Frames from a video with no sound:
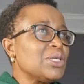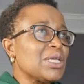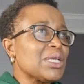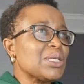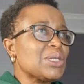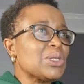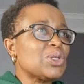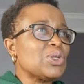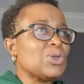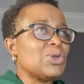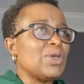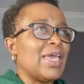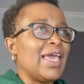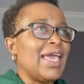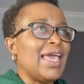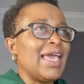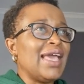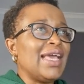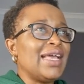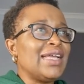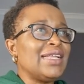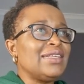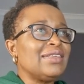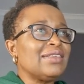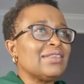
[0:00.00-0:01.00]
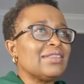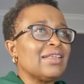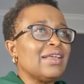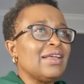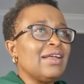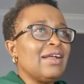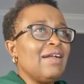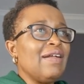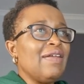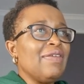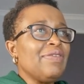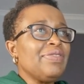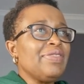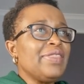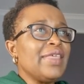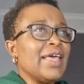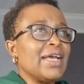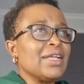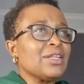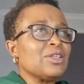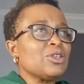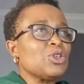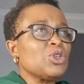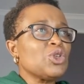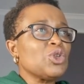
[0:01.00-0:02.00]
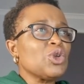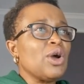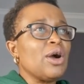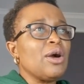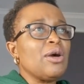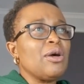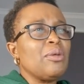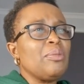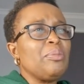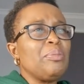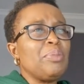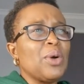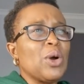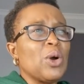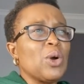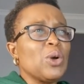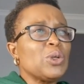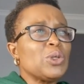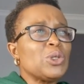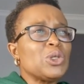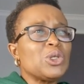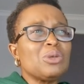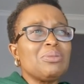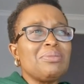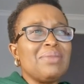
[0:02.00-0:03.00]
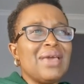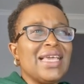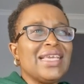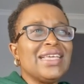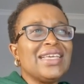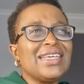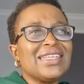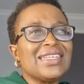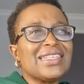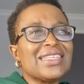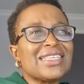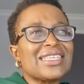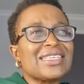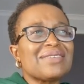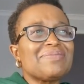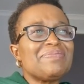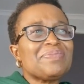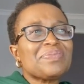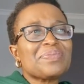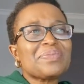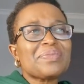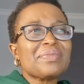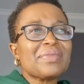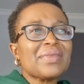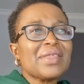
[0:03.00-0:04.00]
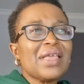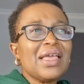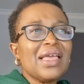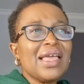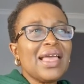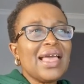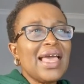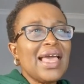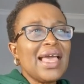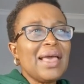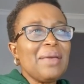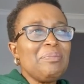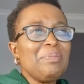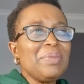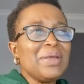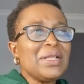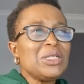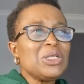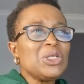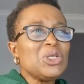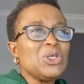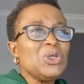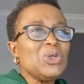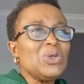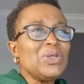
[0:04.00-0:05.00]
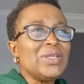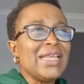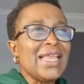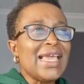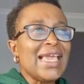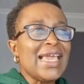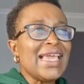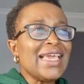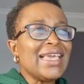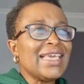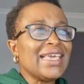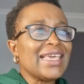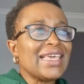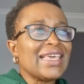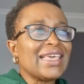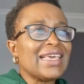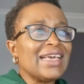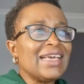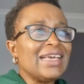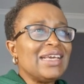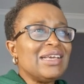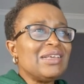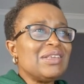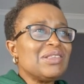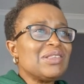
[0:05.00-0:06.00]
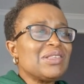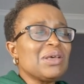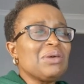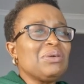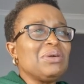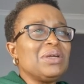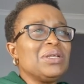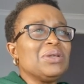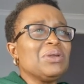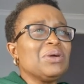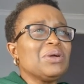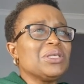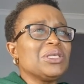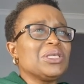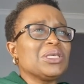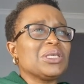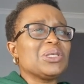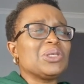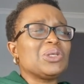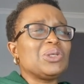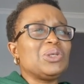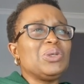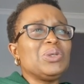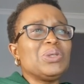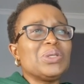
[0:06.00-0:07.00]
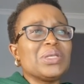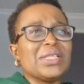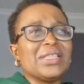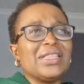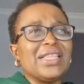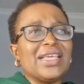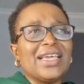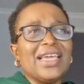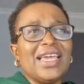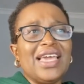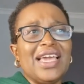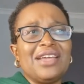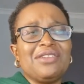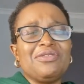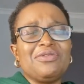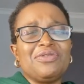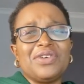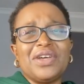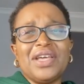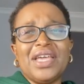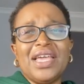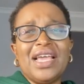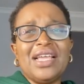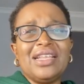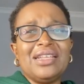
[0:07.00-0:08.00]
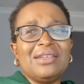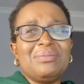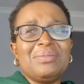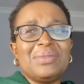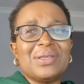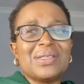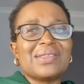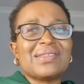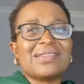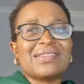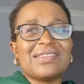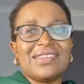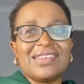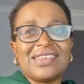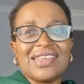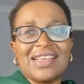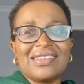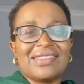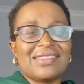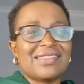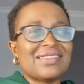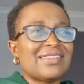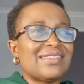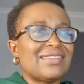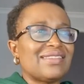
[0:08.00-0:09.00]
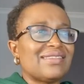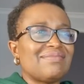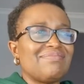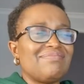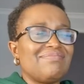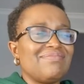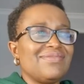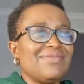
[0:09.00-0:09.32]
just to add that to our bow to make it a bit unique. So we're not just using the Canva elements just